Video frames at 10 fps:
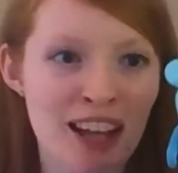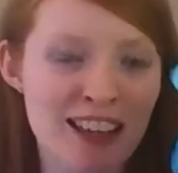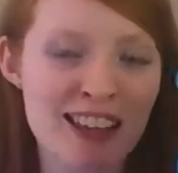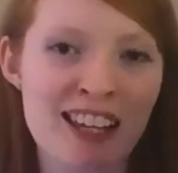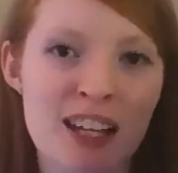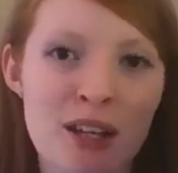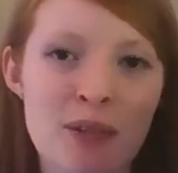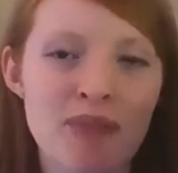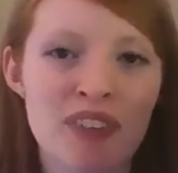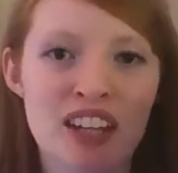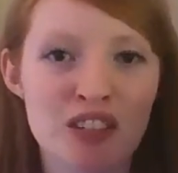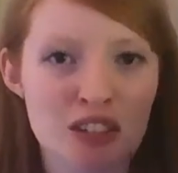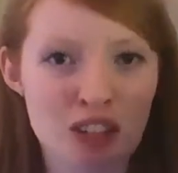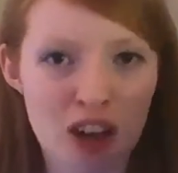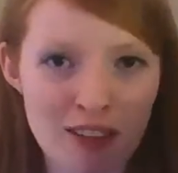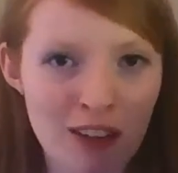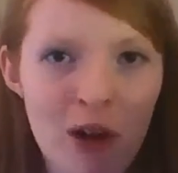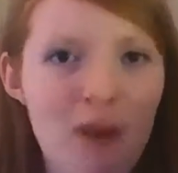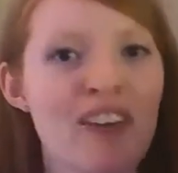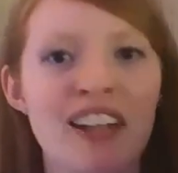I think he just thought,
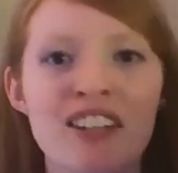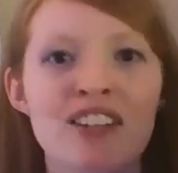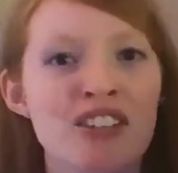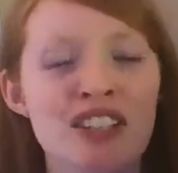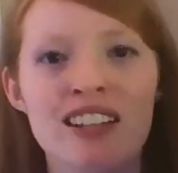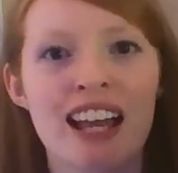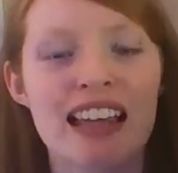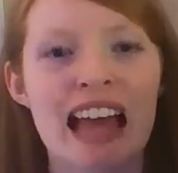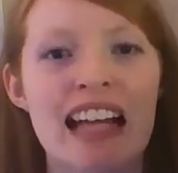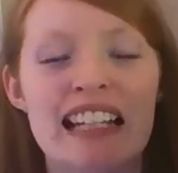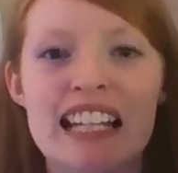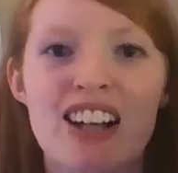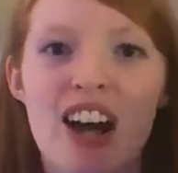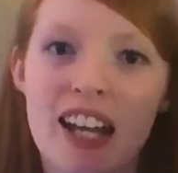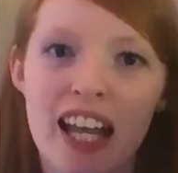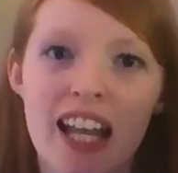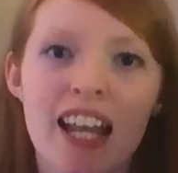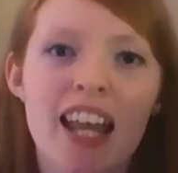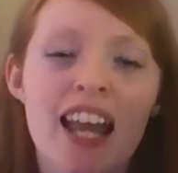oh, a vinyl, she'll like that, and he got it